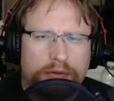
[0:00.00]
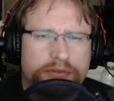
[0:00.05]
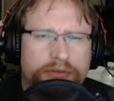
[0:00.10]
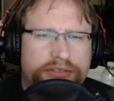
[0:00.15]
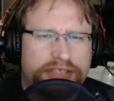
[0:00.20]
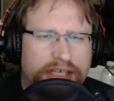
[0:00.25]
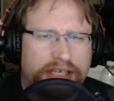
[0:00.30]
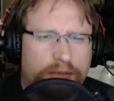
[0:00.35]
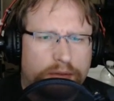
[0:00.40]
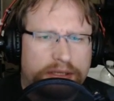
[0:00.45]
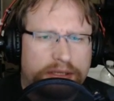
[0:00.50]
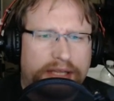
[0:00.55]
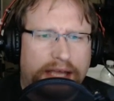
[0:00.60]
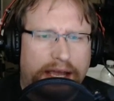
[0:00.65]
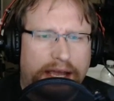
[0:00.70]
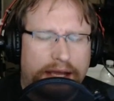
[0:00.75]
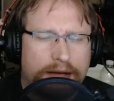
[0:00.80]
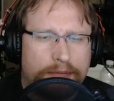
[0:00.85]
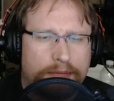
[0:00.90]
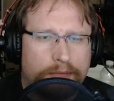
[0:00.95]
We'll stick with
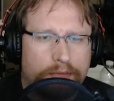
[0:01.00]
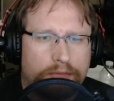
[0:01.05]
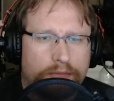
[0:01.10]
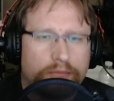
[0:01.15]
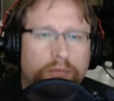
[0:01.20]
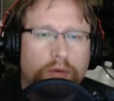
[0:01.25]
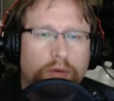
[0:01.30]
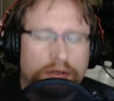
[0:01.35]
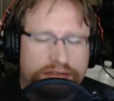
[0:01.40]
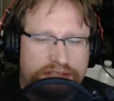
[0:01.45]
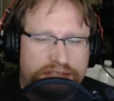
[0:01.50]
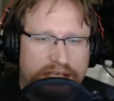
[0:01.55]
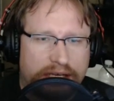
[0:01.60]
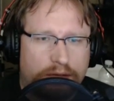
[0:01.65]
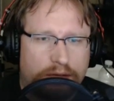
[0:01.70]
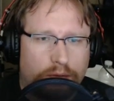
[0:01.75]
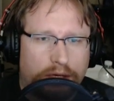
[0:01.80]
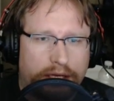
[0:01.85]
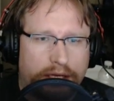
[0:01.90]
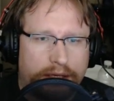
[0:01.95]
that. We'll
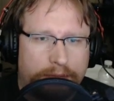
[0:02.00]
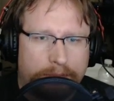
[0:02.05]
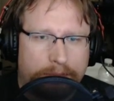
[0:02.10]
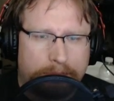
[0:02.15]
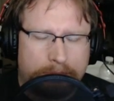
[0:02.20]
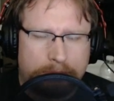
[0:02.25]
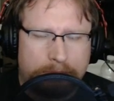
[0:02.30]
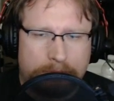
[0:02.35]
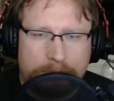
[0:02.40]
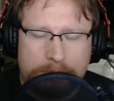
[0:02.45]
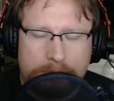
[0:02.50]
segue.